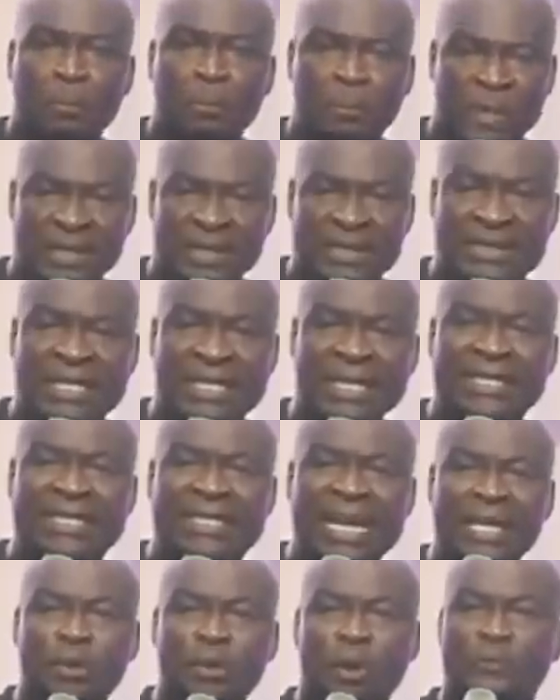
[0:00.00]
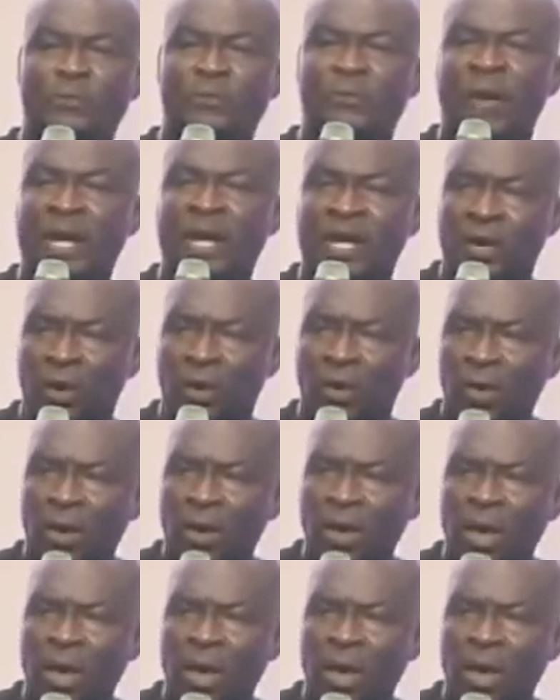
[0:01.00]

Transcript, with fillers: Who predicted your failure